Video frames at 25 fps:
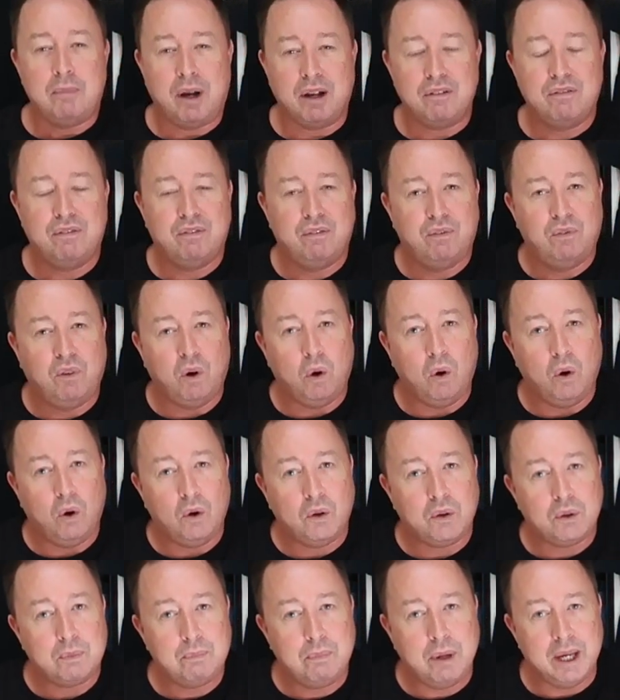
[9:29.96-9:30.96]
My
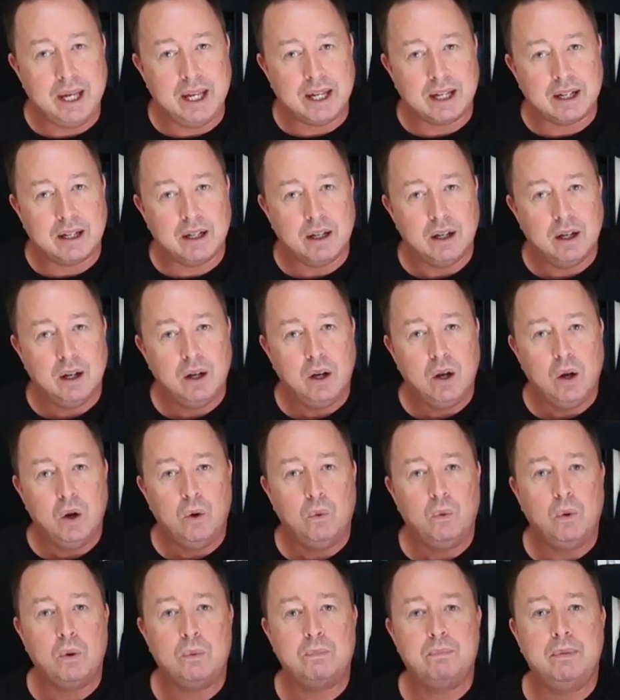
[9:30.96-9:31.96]
fourth pick
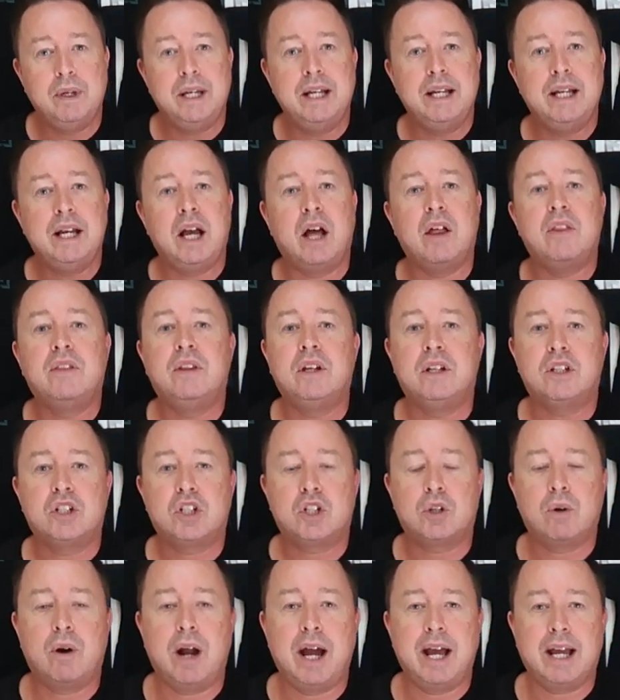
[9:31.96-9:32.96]
would be the
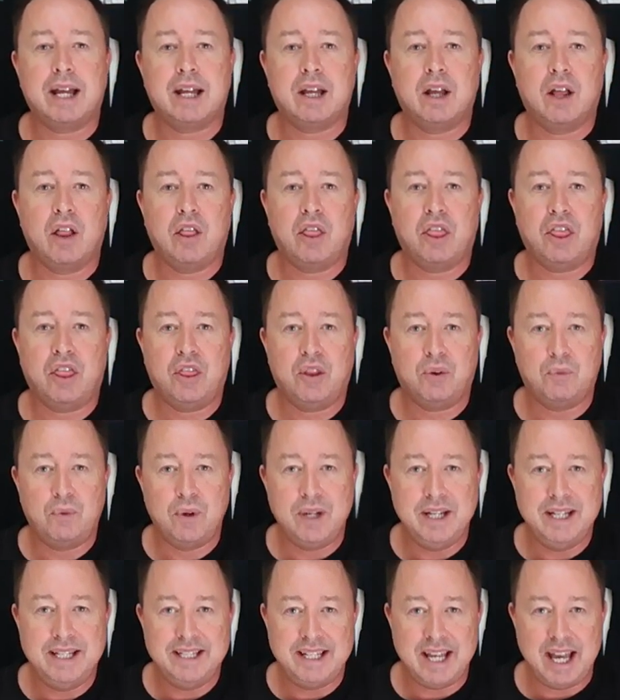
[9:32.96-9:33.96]
track
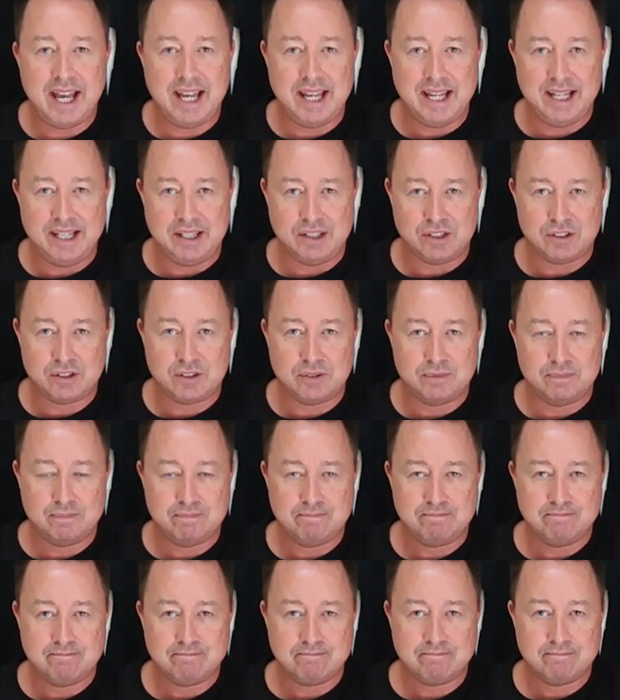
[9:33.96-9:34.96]
3 Days.
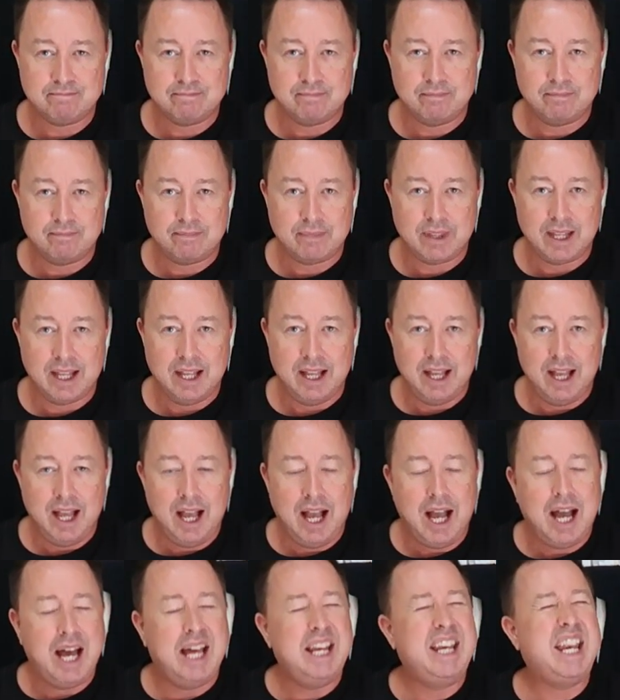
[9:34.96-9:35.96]

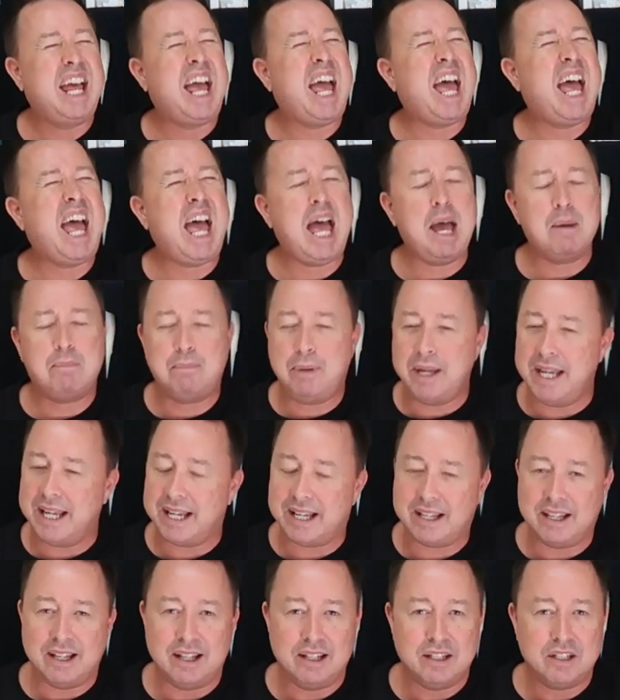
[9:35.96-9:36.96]
An
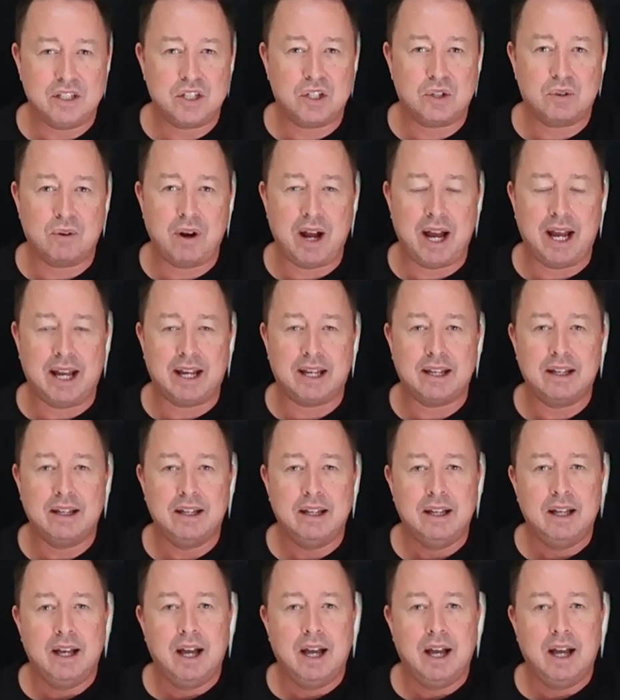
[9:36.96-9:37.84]
epic track.